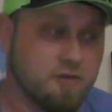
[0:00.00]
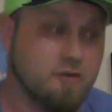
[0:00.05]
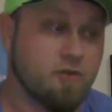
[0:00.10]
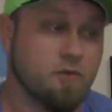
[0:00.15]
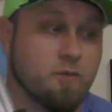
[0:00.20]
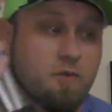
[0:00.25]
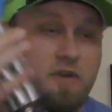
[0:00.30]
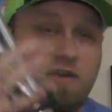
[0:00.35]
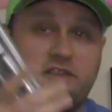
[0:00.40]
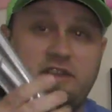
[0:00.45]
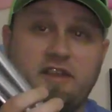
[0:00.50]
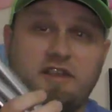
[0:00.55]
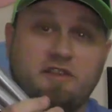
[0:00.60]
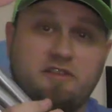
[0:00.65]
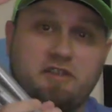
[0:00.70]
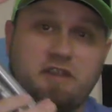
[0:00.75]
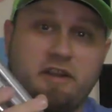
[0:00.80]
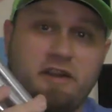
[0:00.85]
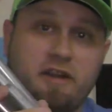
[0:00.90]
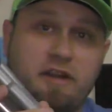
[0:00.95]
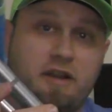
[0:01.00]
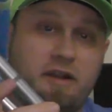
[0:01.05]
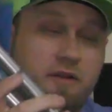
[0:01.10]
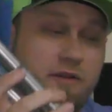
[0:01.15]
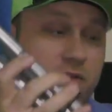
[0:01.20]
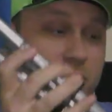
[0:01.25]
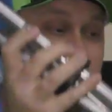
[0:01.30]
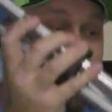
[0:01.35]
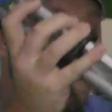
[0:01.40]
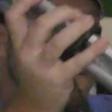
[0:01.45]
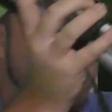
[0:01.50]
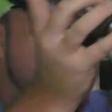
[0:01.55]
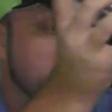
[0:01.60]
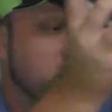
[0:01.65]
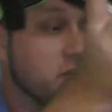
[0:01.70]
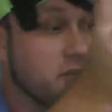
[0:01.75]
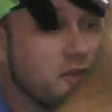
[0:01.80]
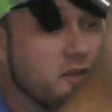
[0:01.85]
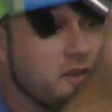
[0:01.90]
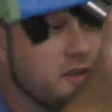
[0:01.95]
you want to take a chair out on the
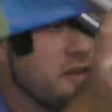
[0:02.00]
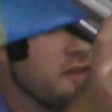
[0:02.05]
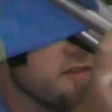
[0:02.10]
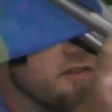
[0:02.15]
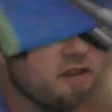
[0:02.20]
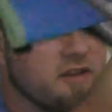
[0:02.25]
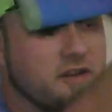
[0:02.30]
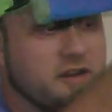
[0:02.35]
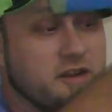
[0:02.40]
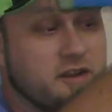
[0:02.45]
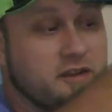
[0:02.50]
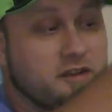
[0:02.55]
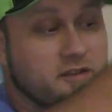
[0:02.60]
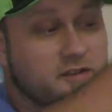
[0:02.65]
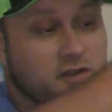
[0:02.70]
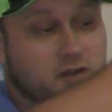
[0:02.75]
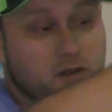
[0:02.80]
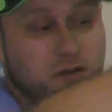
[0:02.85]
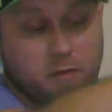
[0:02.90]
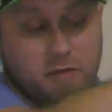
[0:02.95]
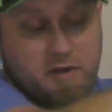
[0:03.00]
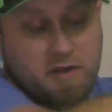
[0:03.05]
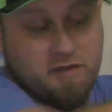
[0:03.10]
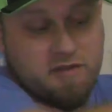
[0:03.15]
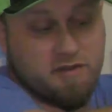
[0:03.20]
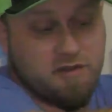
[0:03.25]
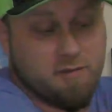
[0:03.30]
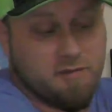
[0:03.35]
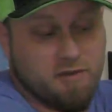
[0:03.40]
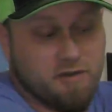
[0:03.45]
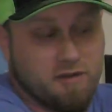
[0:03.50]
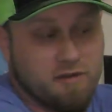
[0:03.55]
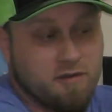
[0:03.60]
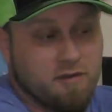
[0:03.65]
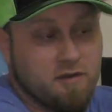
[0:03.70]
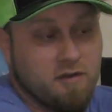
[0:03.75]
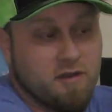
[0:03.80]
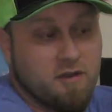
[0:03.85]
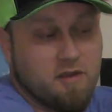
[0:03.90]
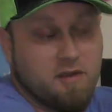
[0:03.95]
course, say you're hitting a tournament or something,
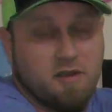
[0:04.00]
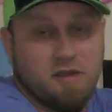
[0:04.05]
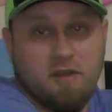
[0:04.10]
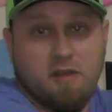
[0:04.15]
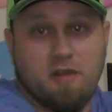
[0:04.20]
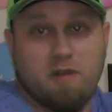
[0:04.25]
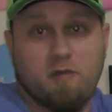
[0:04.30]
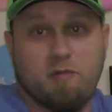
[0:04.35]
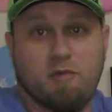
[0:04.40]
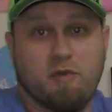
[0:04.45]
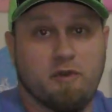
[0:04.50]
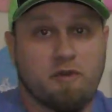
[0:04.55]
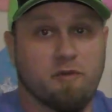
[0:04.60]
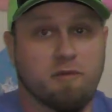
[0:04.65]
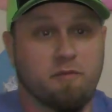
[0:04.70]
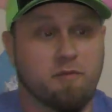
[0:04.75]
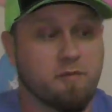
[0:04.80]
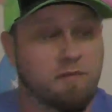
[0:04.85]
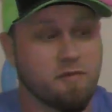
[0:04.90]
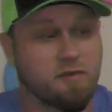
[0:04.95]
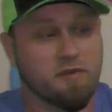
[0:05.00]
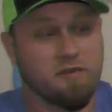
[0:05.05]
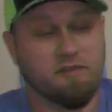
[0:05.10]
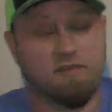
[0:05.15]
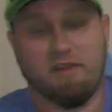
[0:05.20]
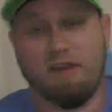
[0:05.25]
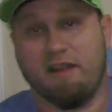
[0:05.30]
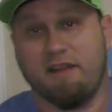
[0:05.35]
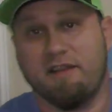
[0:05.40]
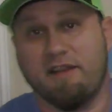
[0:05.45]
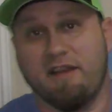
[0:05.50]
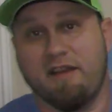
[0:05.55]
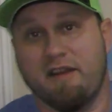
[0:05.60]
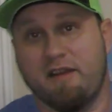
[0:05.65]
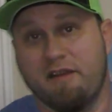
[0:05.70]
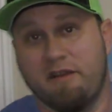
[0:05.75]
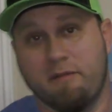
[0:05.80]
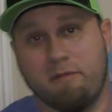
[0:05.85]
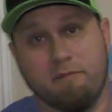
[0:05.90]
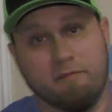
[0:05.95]
boom, tighten that
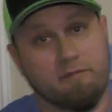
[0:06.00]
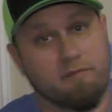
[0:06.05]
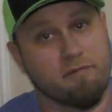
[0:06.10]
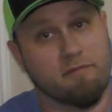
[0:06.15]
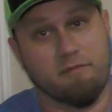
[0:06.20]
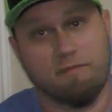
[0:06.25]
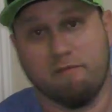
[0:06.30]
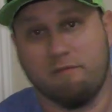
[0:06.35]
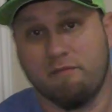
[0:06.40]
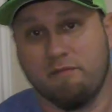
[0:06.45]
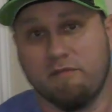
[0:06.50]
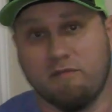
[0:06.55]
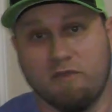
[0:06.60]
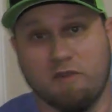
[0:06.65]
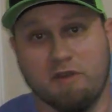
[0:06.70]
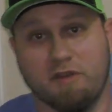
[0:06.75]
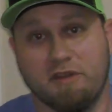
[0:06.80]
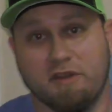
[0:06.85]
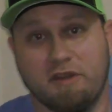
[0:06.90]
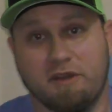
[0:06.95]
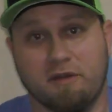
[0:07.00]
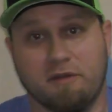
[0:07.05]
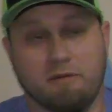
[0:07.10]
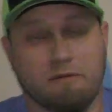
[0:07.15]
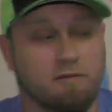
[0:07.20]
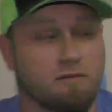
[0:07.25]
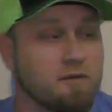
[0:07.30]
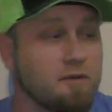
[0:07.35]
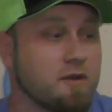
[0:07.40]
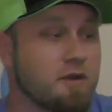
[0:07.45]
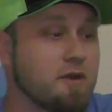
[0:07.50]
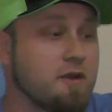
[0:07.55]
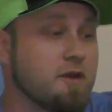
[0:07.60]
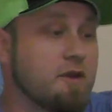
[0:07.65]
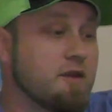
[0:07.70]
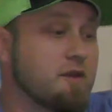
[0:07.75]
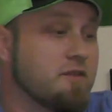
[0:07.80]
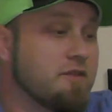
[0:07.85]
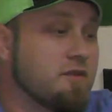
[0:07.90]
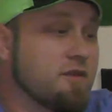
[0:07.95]
up, good to go.
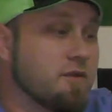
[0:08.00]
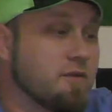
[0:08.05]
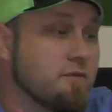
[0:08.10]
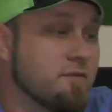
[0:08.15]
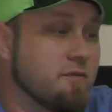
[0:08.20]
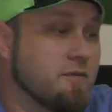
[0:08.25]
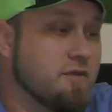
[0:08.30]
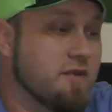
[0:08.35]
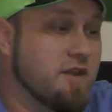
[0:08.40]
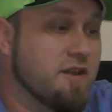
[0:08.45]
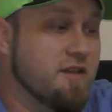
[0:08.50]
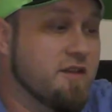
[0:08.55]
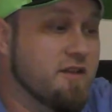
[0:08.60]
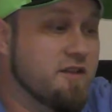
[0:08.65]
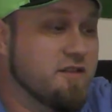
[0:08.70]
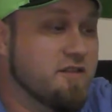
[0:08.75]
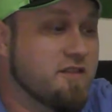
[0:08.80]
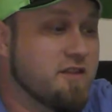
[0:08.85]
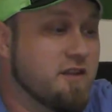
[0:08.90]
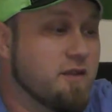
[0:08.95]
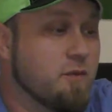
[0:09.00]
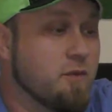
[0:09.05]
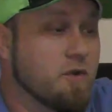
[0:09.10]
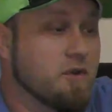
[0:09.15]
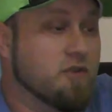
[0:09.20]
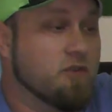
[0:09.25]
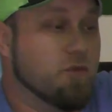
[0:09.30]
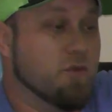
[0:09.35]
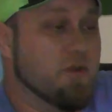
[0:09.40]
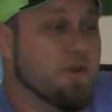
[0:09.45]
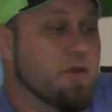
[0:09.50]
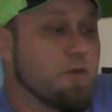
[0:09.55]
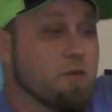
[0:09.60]
So this thing works really